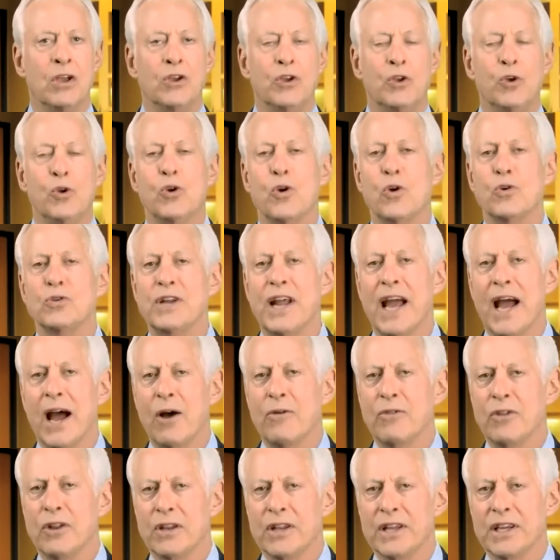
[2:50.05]
You go
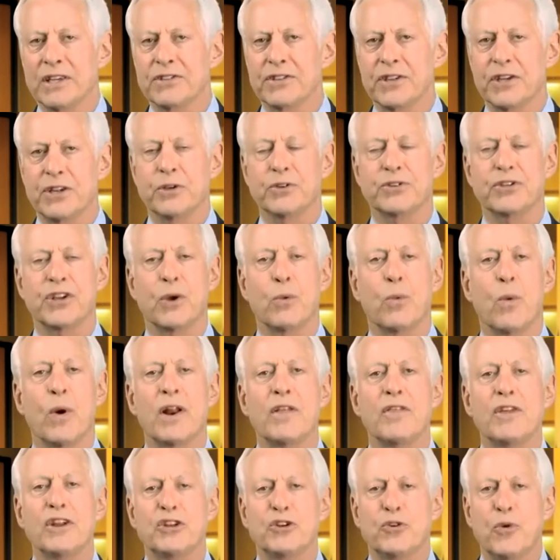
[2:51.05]
down the list and you say, what
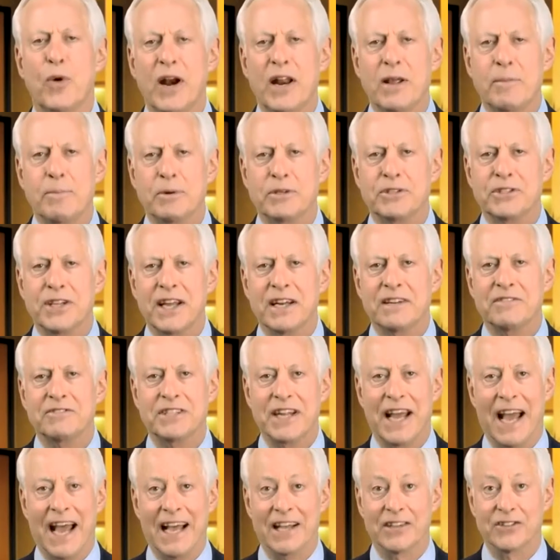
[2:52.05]
are the 20% of
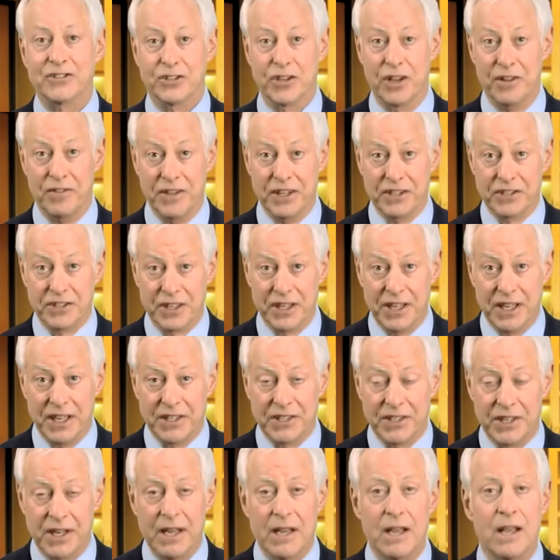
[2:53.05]
tasks on this
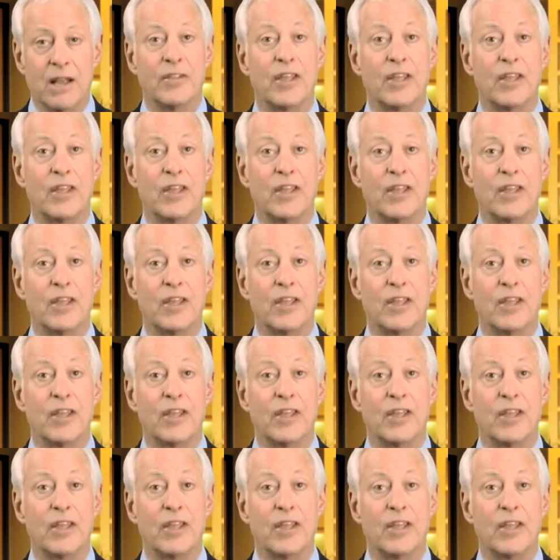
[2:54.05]
list